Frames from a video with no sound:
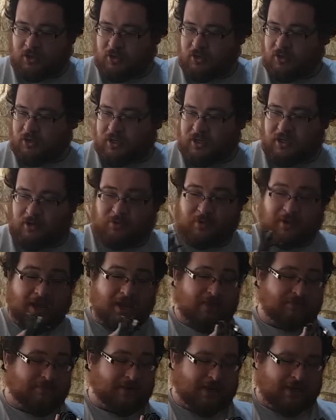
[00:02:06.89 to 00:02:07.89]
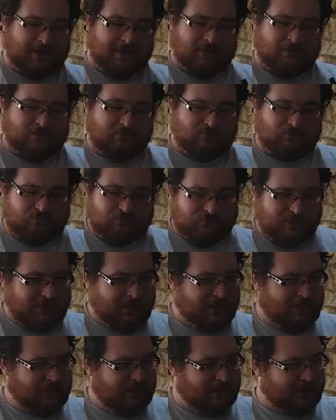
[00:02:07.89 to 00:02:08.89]
Here we have a
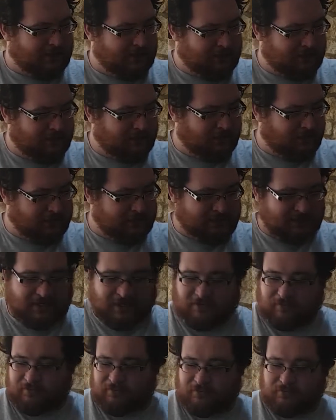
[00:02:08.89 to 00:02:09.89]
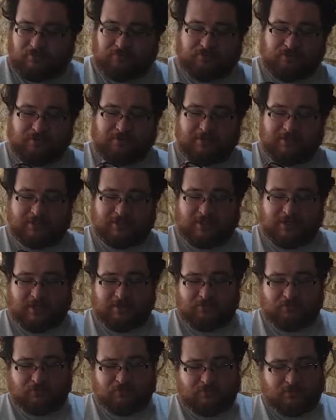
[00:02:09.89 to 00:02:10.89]
really nice length 3-meter cable.
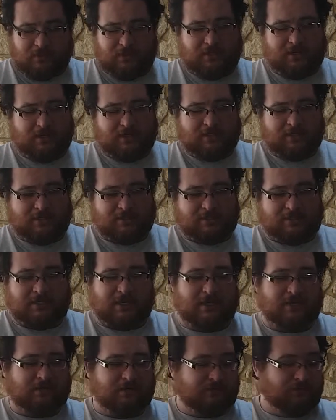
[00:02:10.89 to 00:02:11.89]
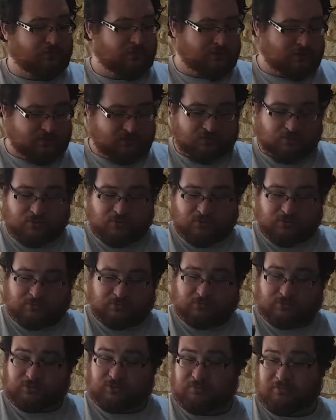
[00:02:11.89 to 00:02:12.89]
That's 10 foot for
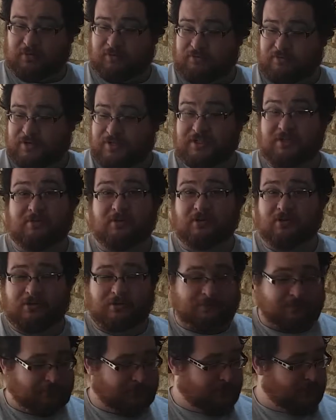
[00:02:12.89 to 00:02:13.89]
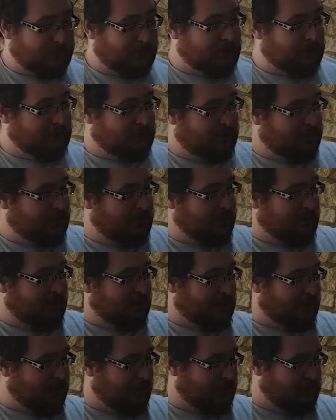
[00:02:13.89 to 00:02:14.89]
my friends in America,
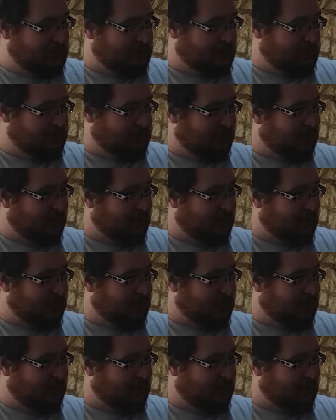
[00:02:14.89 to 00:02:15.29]
and so that